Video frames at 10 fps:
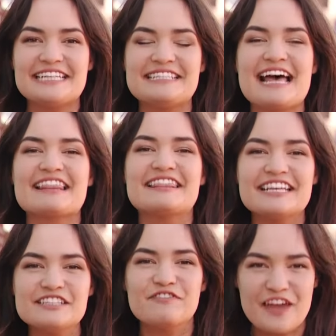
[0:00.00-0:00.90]
it's that
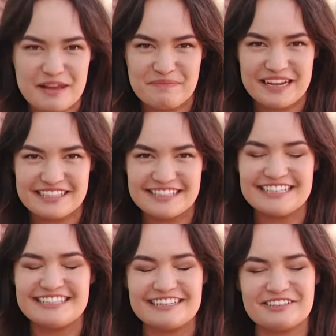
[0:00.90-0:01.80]
this fan base
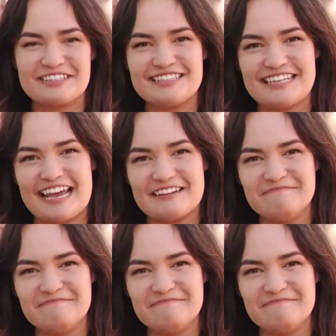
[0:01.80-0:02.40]
is here to stay.